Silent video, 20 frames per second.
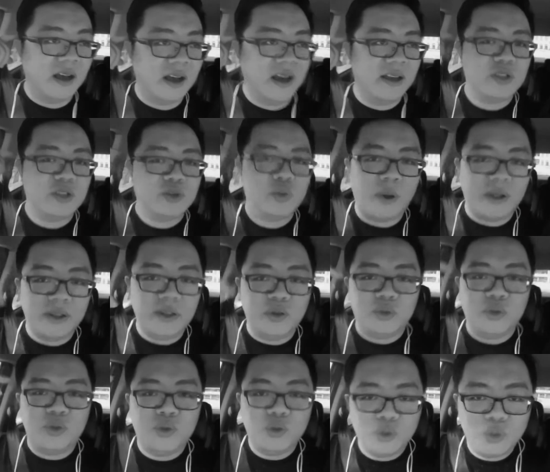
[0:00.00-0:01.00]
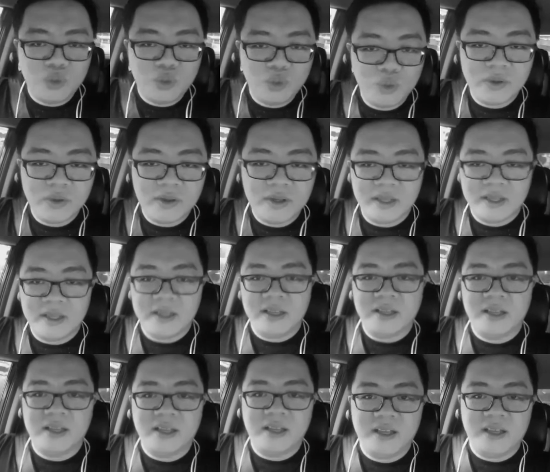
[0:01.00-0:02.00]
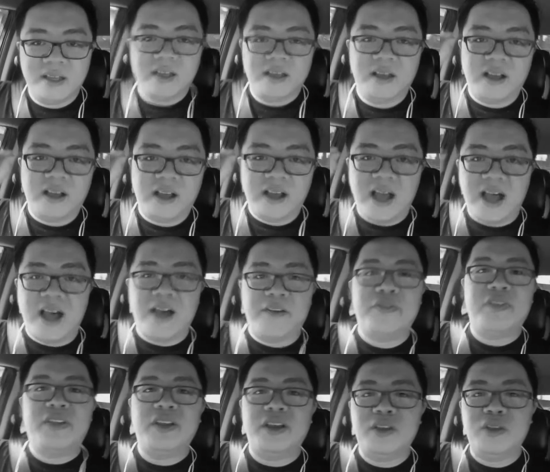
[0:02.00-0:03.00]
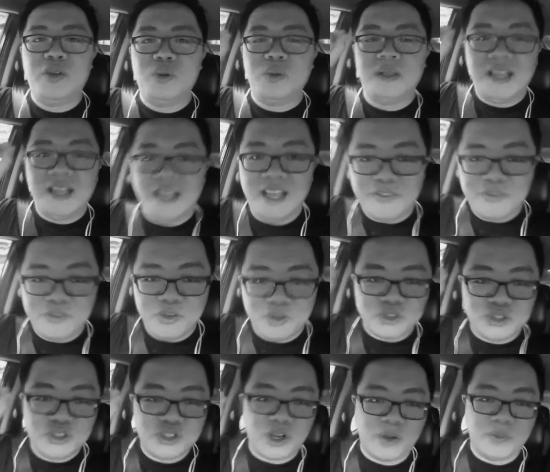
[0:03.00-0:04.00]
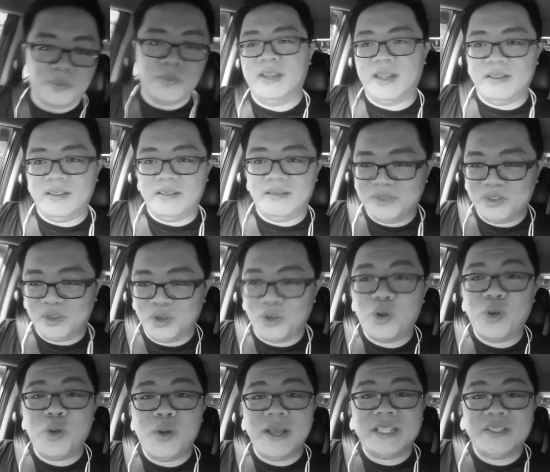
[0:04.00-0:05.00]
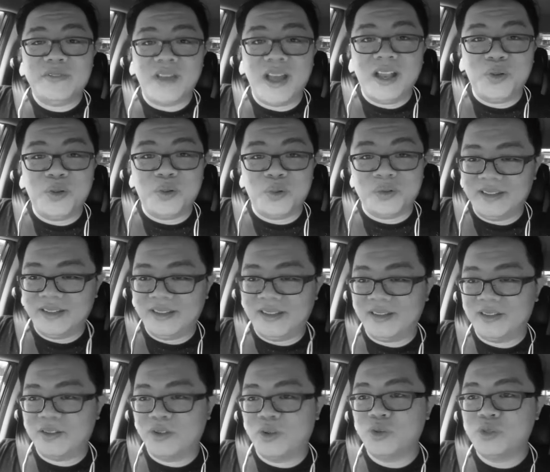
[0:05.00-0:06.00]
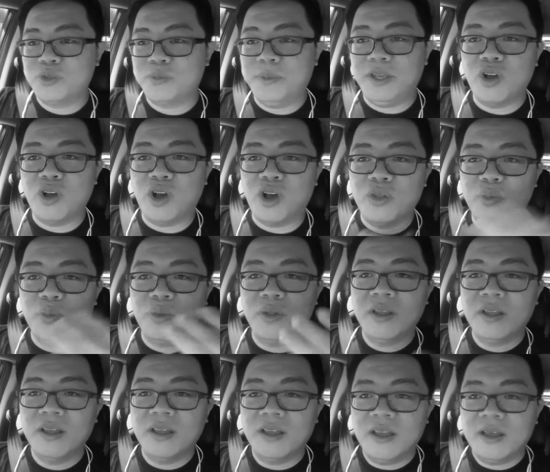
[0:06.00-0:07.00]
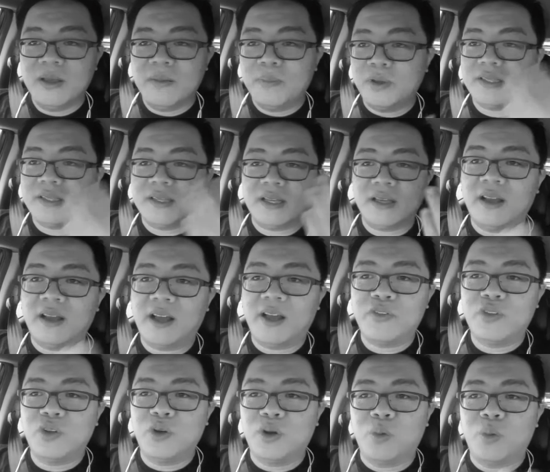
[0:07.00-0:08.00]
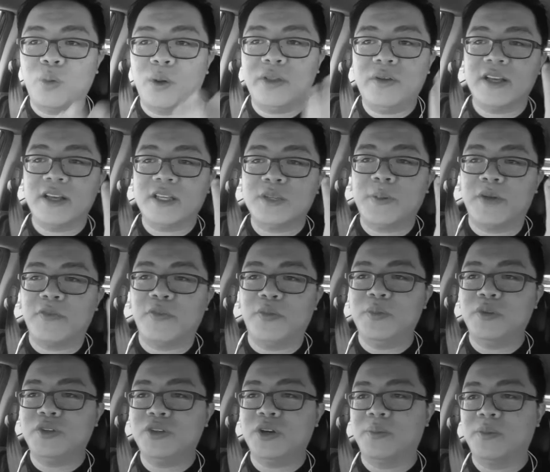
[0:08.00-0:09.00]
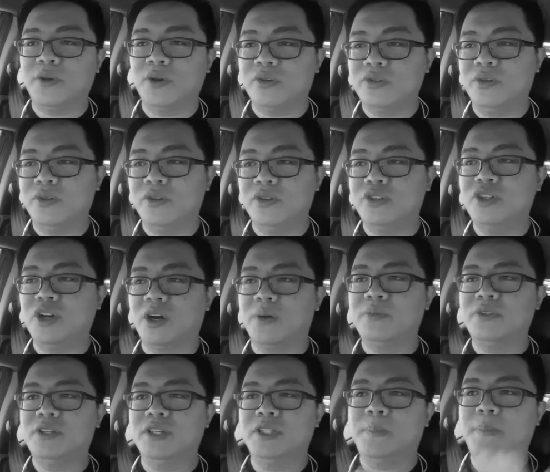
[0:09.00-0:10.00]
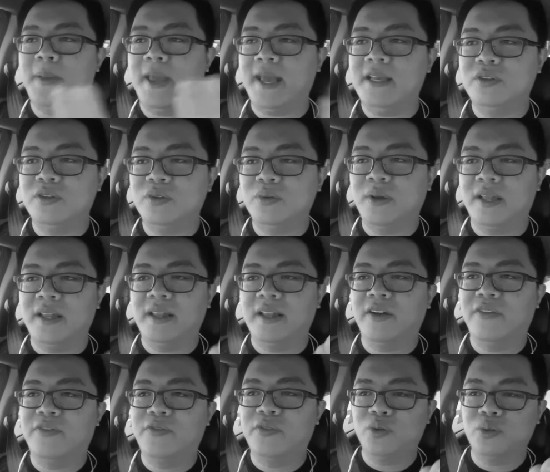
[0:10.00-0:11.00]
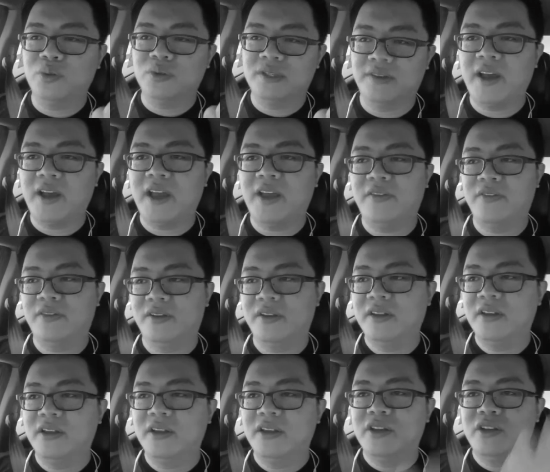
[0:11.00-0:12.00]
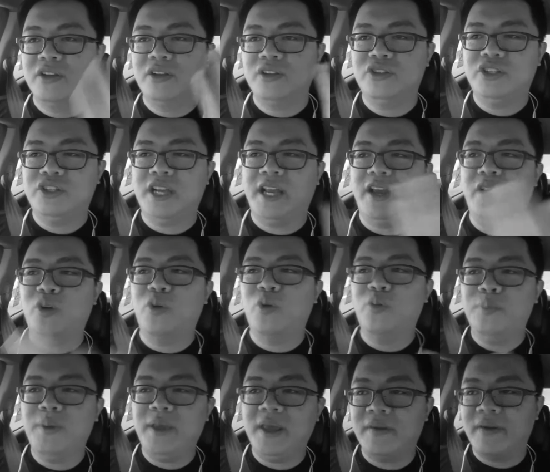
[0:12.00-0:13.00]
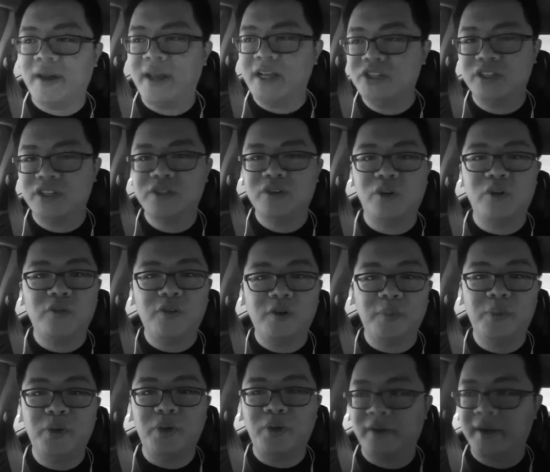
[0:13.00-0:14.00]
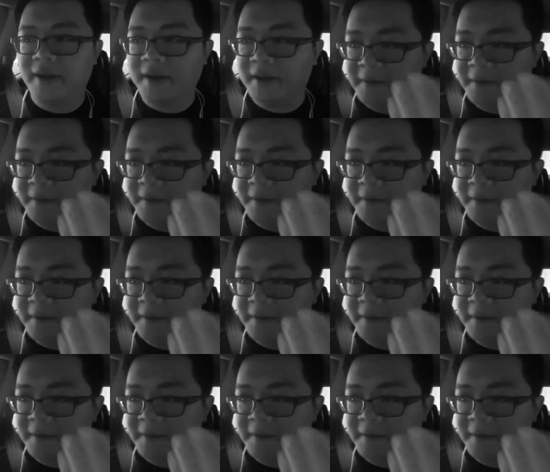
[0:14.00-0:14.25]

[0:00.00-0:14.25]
It's what you do after you leave your job that creates value, that goes beyond. Because after all, what do you expect from a job? Your job just pays you enough to survive. J-O-B, right? Just over broke, right?